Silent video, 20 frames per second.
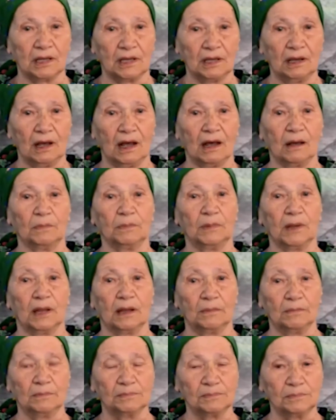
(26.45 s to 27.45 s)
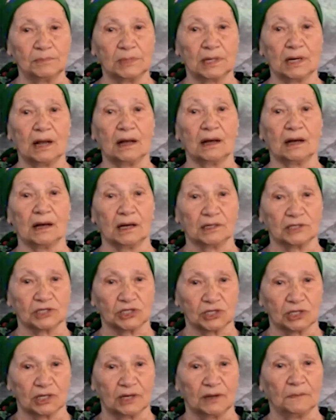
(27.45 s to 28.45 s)
had 2 sisters and
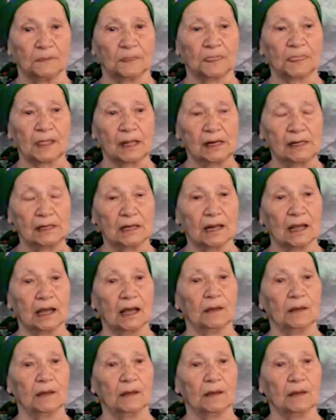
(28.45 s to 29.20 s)
1 brother.